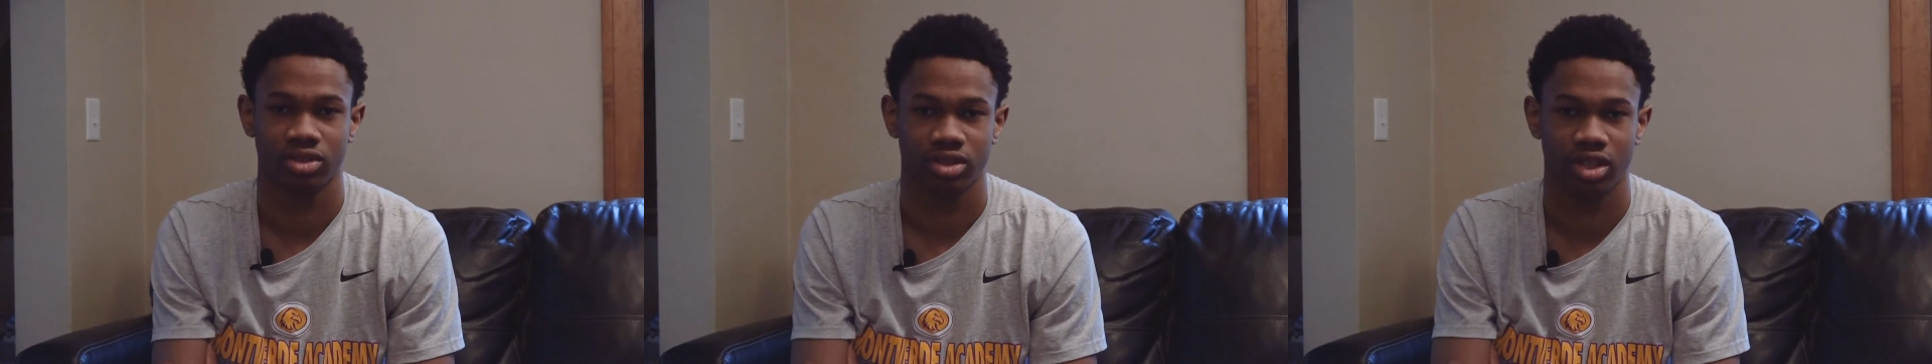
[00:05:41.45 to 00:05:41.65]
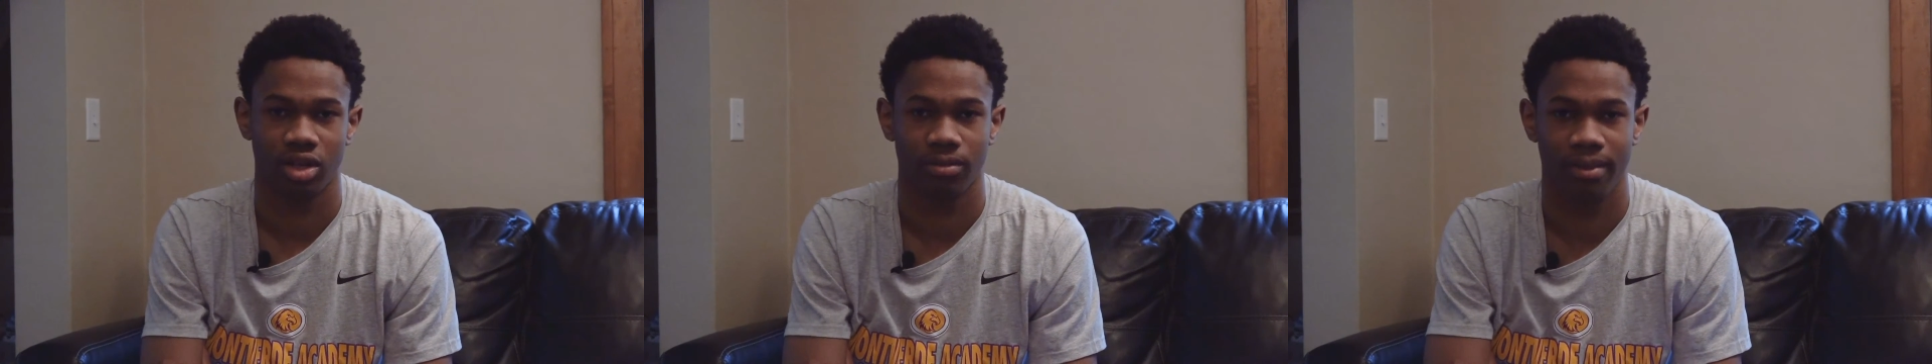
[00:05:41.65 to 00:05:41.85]

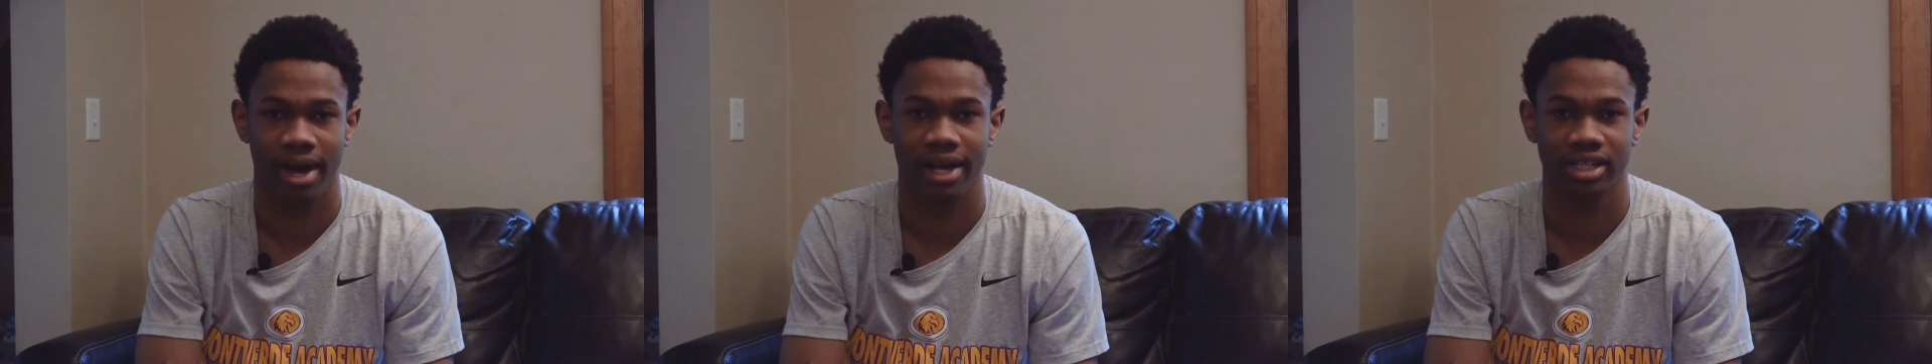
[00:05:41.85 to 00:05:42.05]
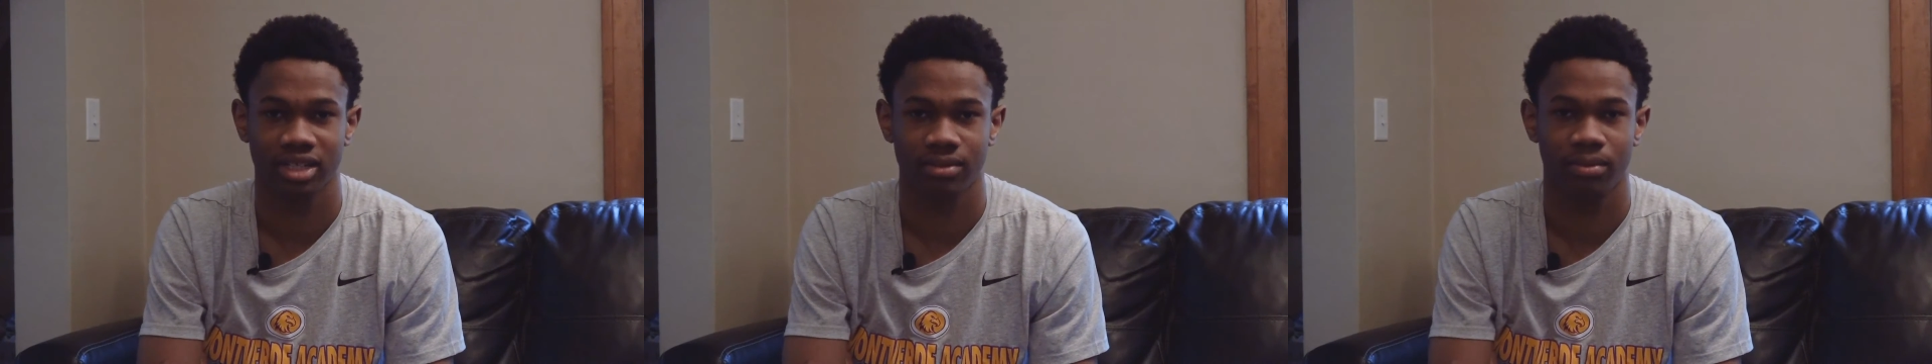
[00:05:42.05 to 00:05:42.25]
So
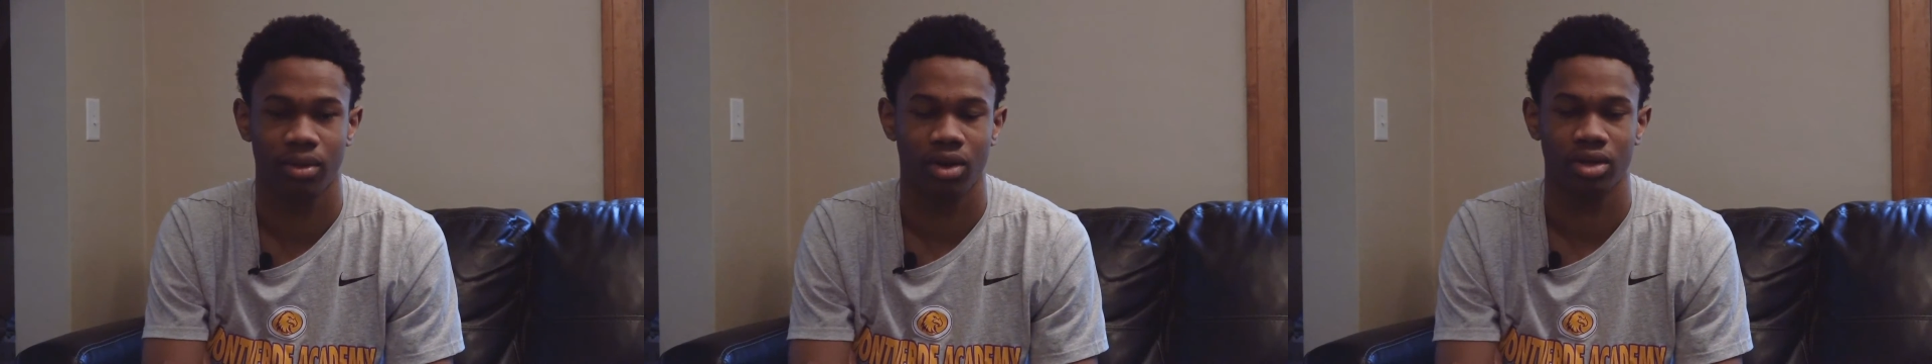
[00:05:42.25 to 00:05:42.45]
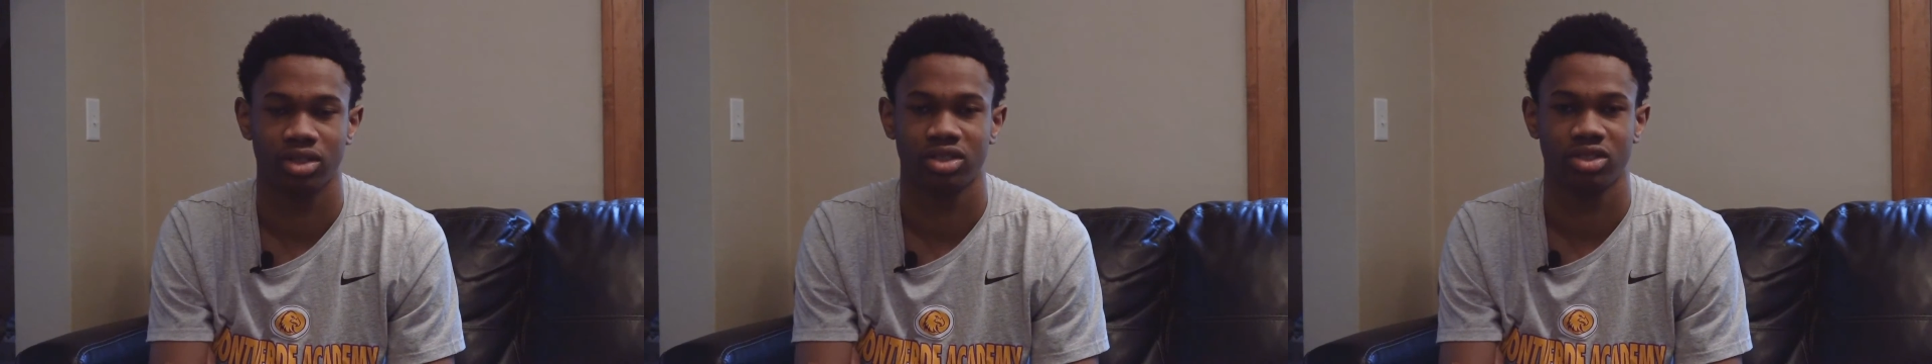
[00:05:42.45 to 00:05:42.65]

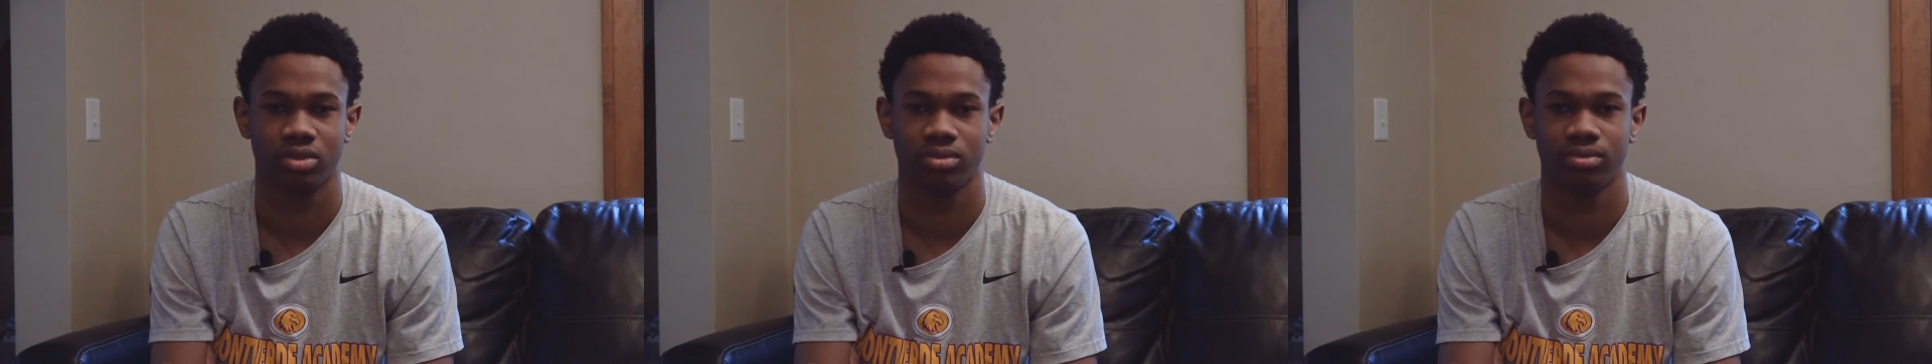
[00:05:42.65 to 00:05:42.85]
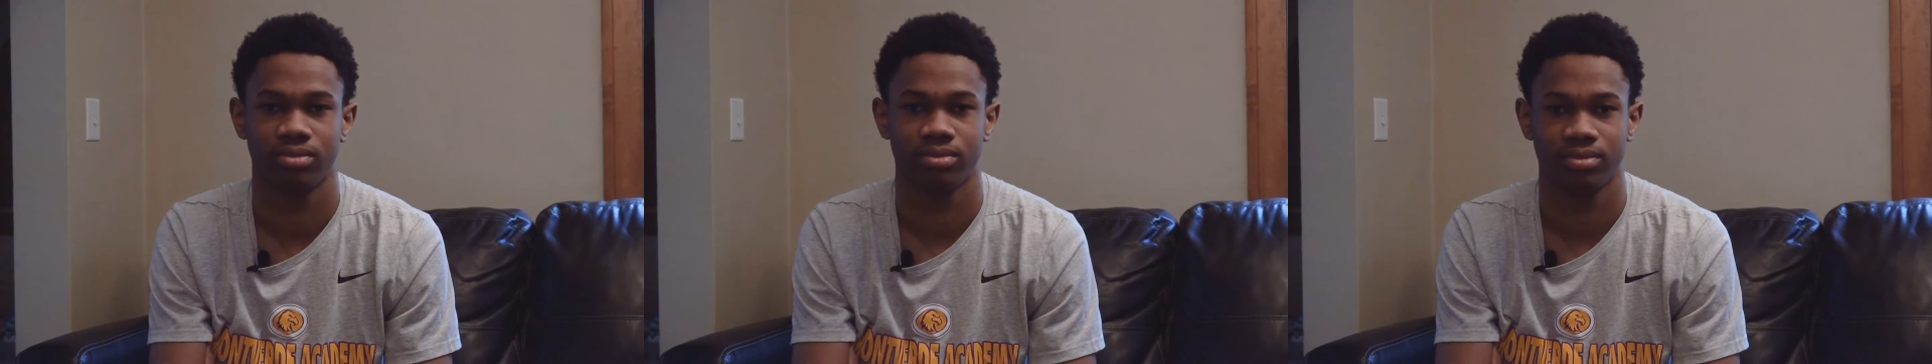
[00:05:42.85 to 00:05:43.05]
basketball is
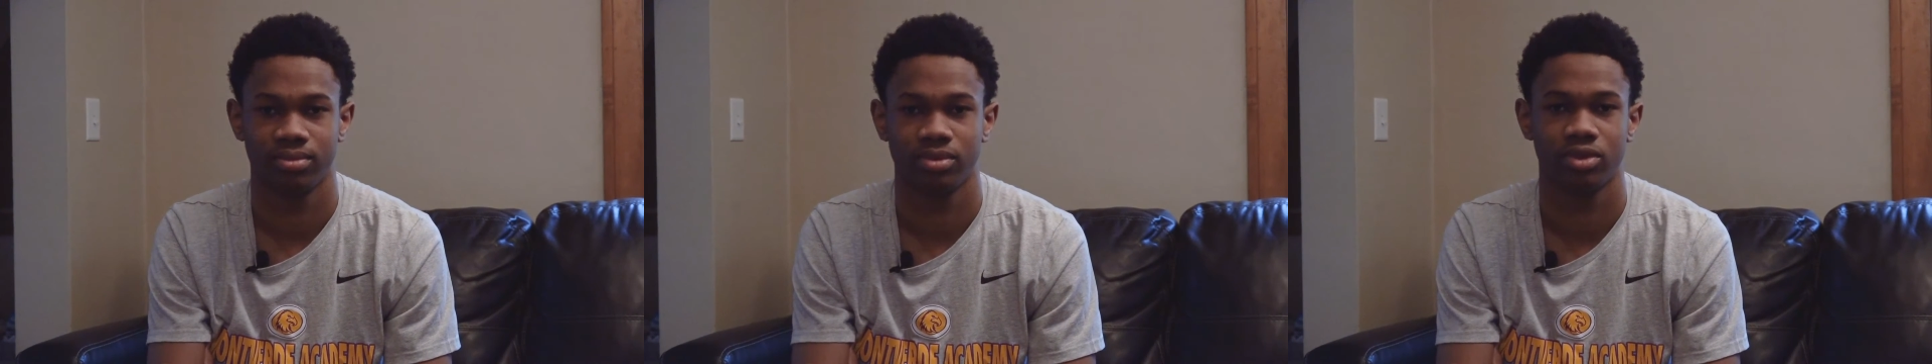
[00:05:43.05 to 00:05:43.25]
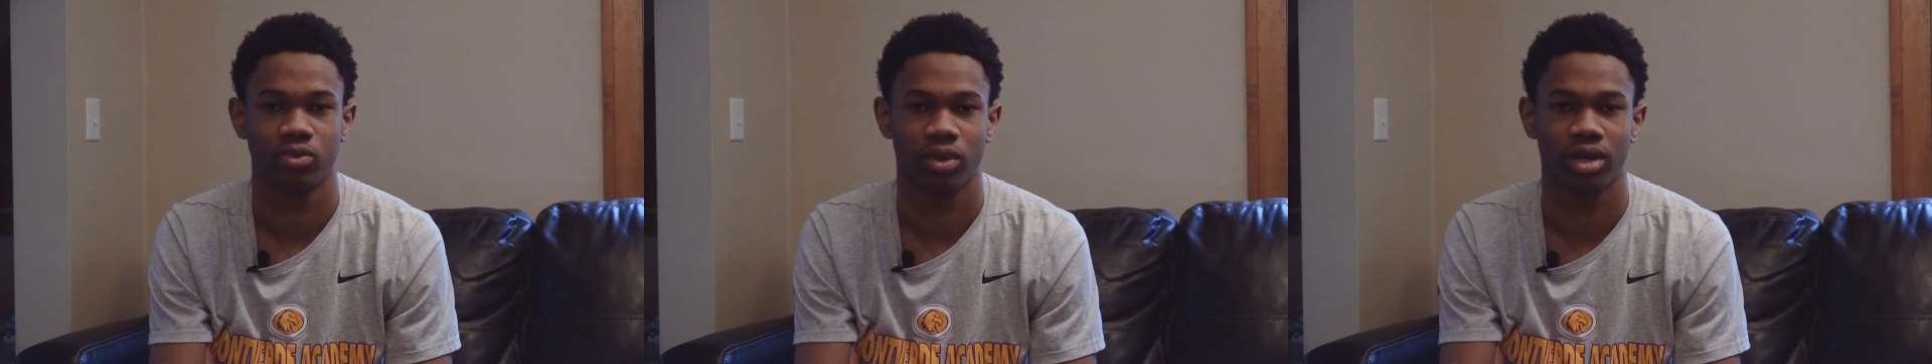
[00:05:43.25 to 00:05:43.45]

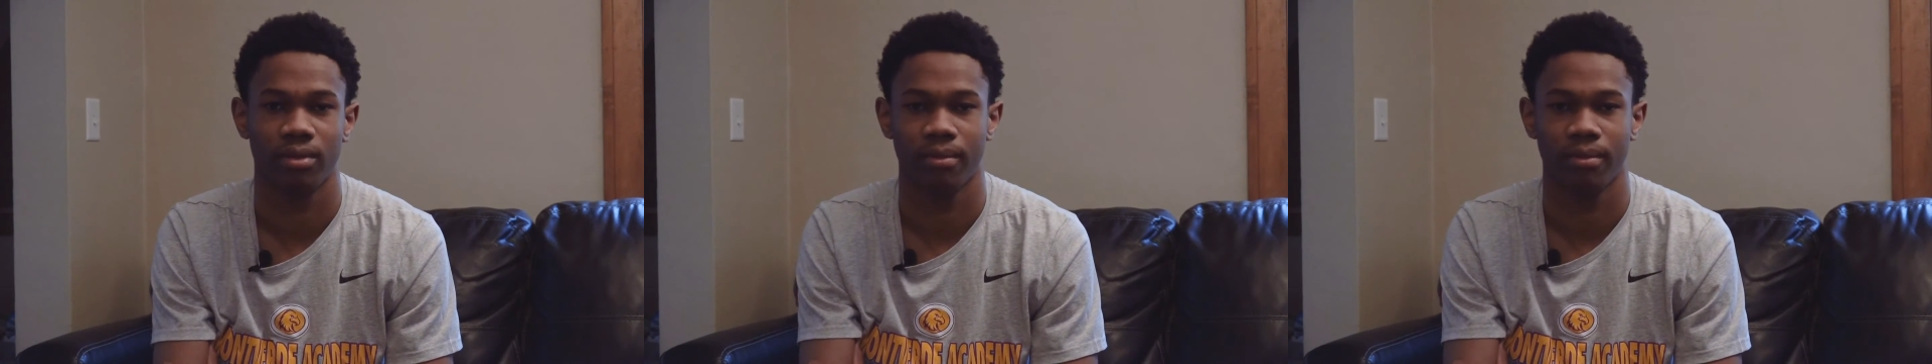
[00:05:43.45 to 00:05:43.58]
one